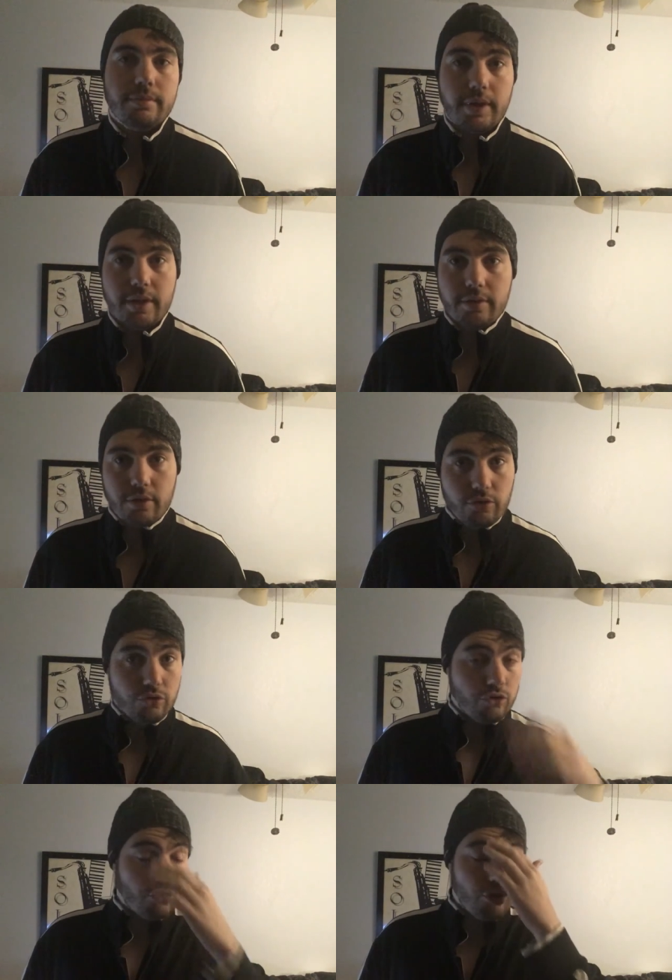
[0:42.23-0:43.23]
Like
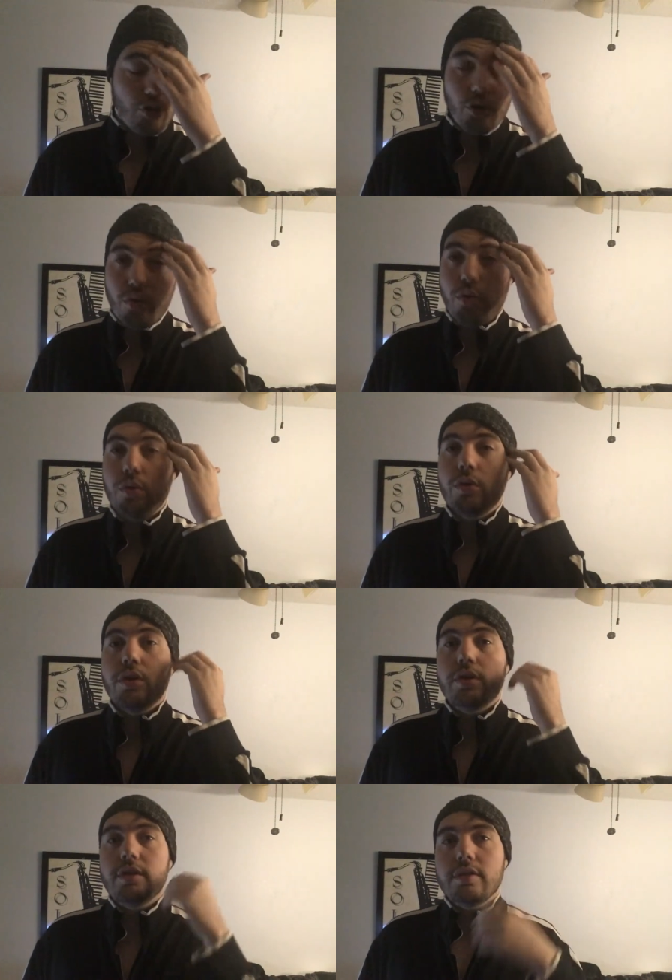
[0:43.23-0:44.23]
there's no
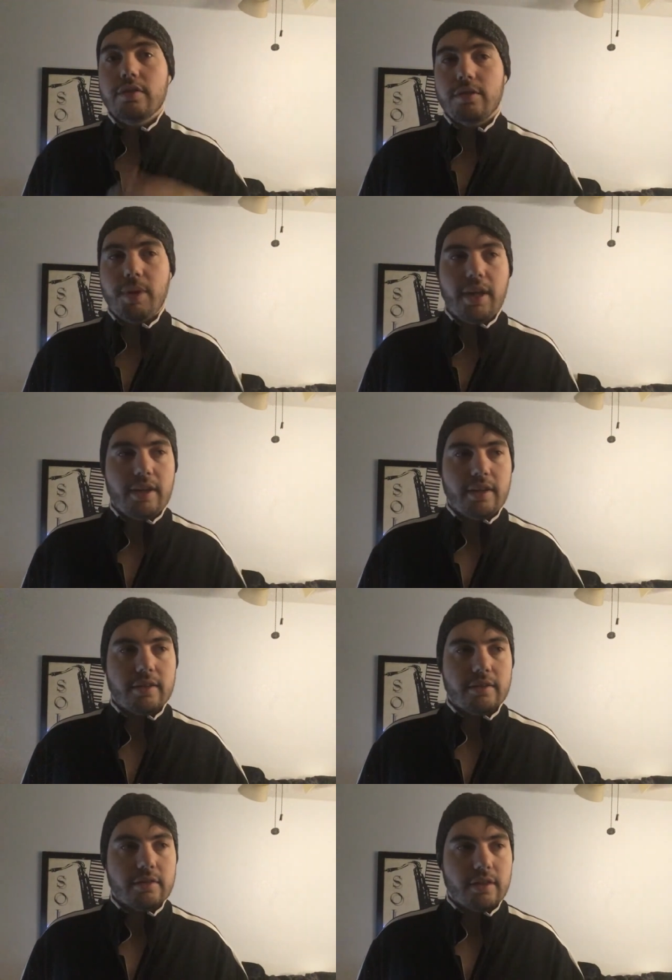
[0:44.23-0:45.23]
debating.